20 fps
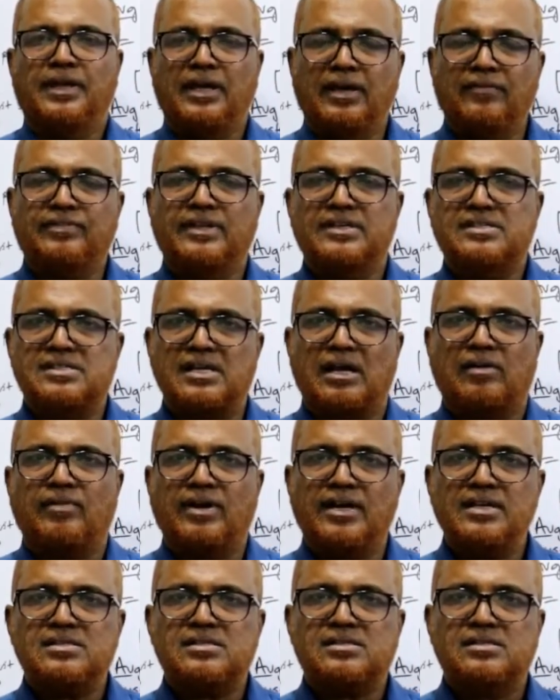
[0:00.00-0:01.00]
If the
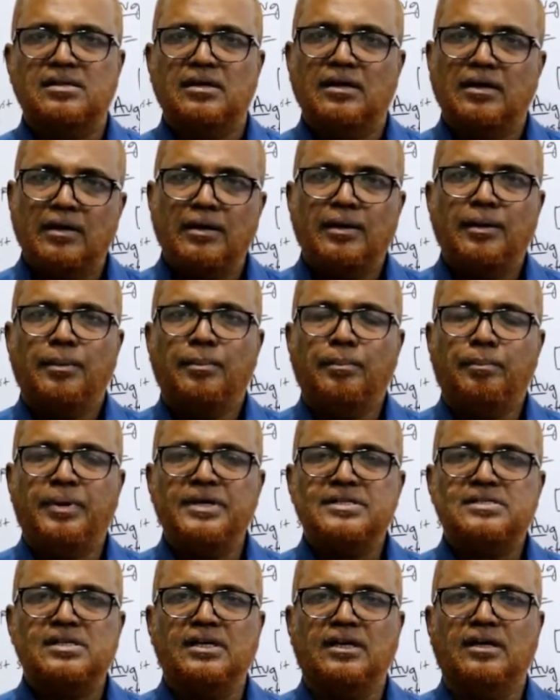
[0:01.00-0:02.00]
server is
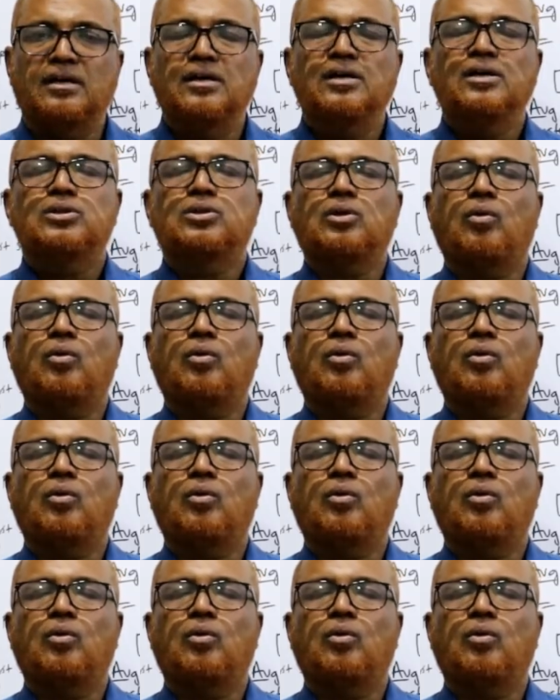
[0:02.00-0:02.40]
busy.